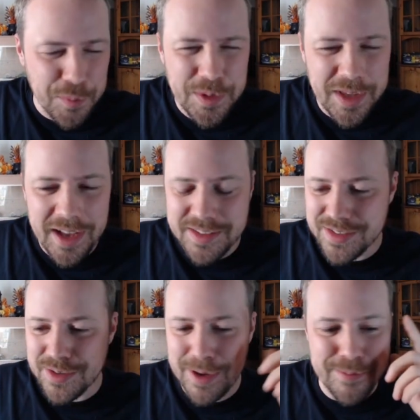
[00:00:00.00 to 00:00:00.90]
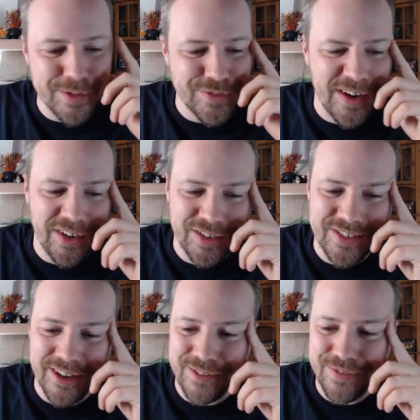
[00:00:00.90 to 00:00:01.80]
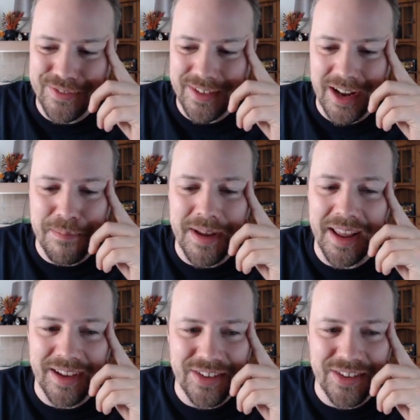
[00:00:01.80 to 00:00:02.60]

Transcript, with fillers: We'll get to some atmospheric stuff in a minute,